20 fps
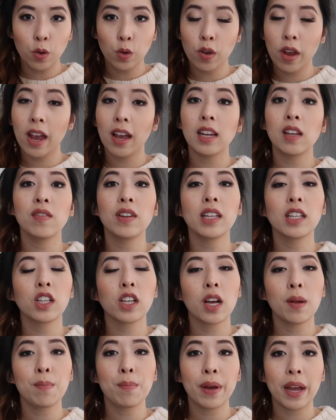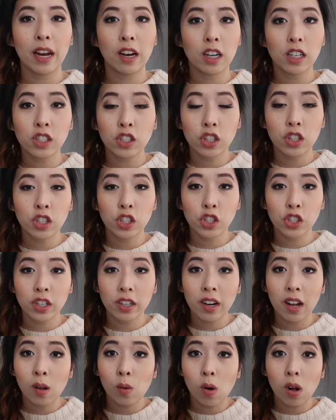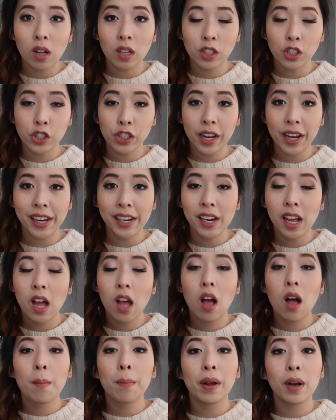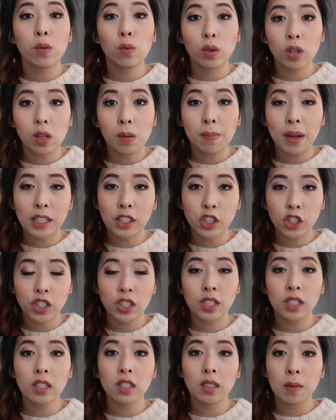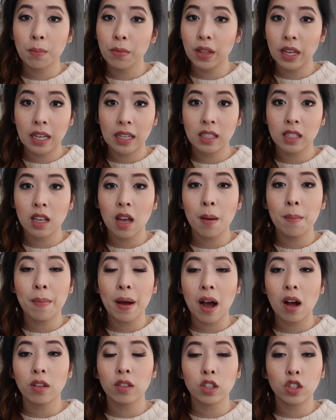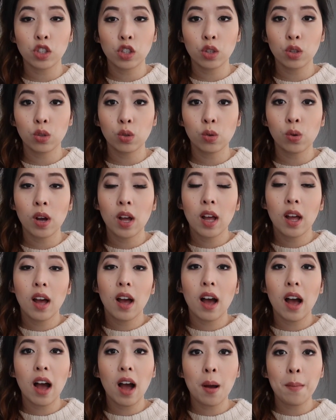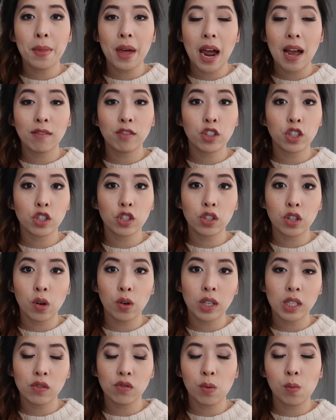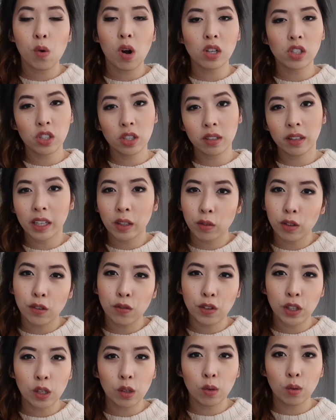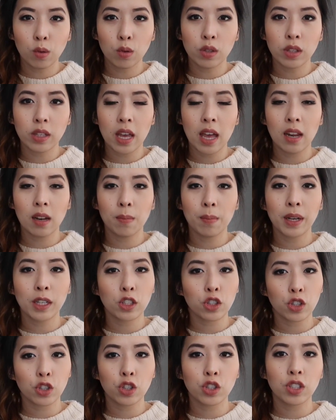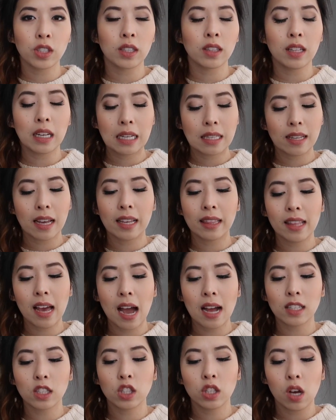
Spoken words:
You can't even compare it to the Chanel Wallet on Chain, but I will mention some things about the two that I've just noticed from watching like reviews and pictures and things like that.